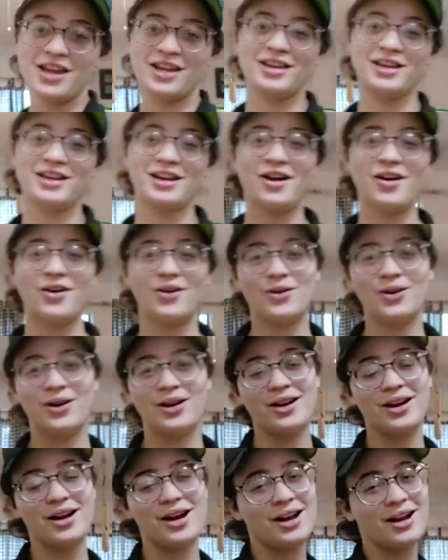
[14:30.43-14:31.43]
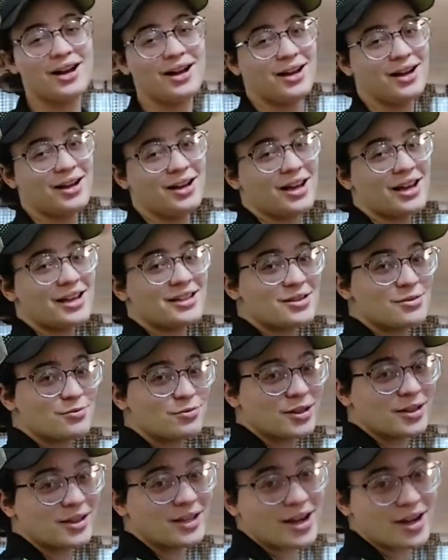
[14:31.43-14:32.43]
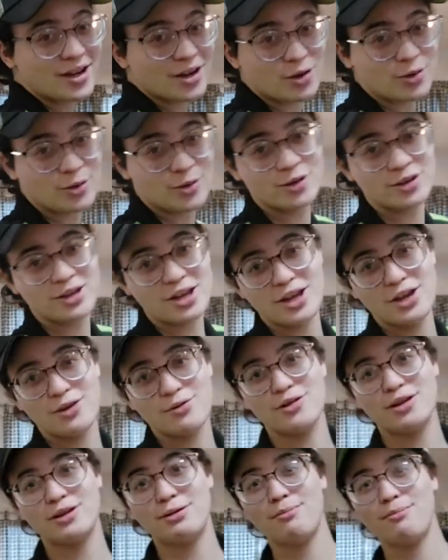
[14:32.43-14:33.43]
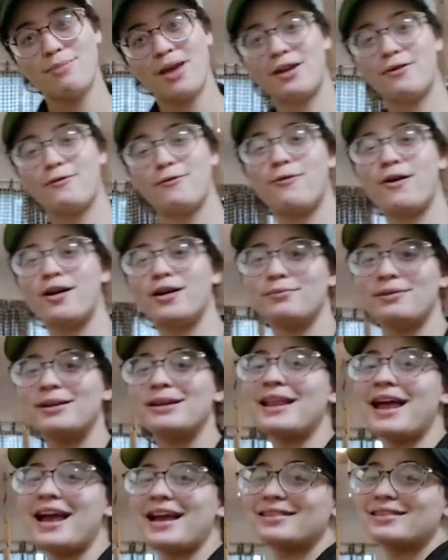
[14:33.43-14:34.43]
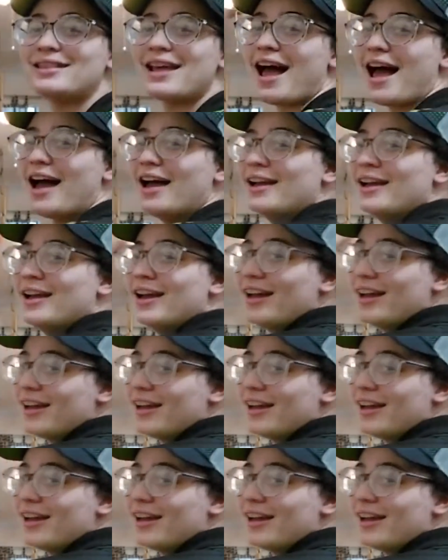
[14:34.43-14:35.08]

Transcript: It's really uncool that you would make fun of me like that.